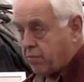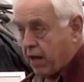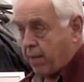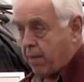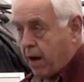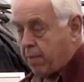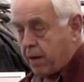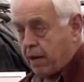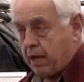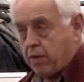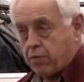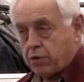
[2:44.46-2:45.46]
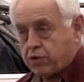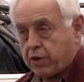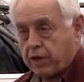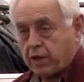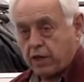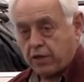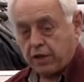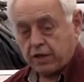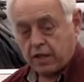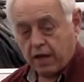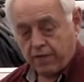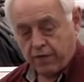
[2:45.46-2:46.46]
might be restricted to
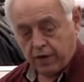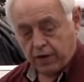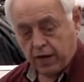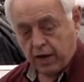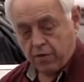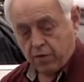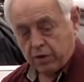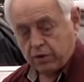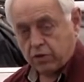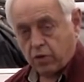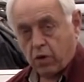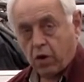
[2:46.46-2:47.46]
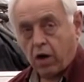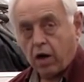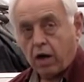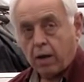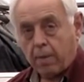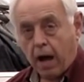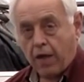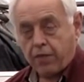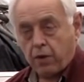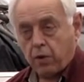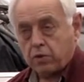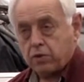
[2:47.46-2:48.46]
things like philodendrons or
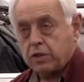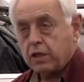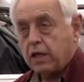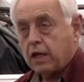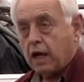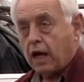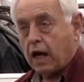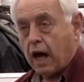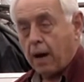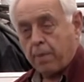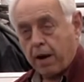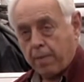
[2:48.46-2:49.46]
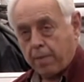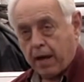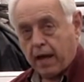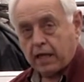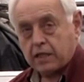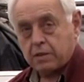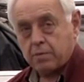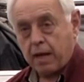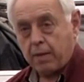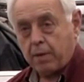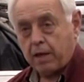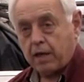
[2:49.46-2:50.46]
pothos. Upright plants,
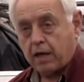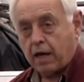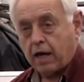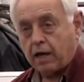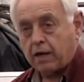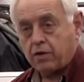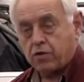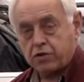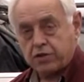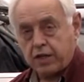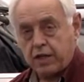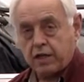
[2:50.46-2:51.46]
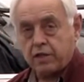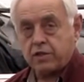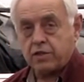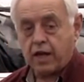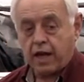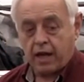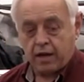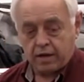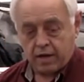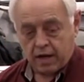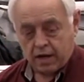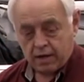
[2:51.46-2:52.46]
maybe dracaenas
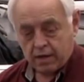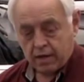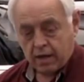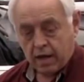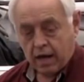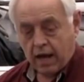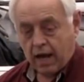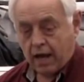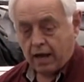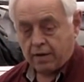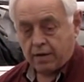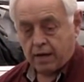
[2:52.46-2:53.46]
and